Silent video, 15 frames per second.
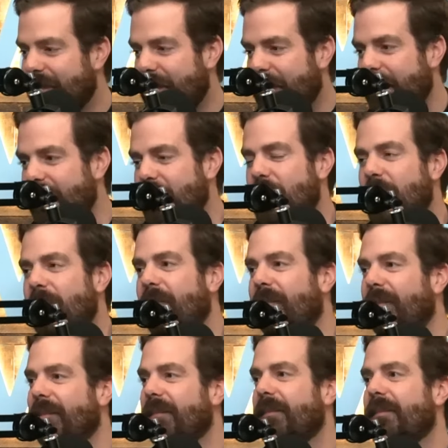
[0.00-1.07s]
because they
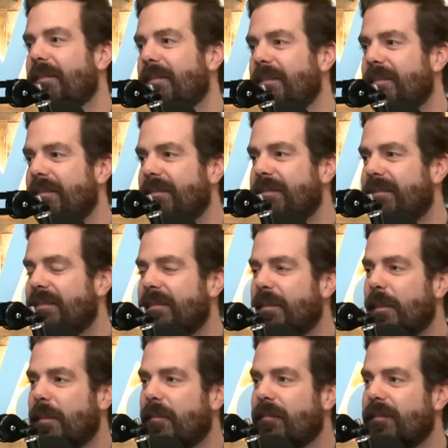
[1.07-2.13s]
chose to lean into
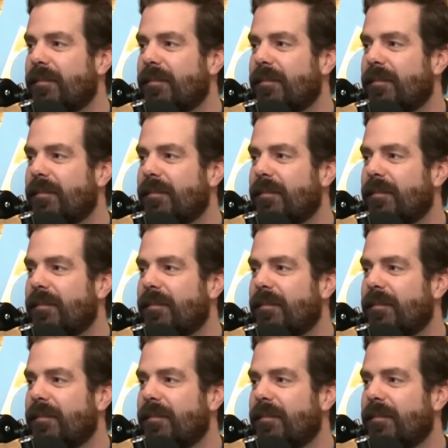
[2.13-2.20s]
one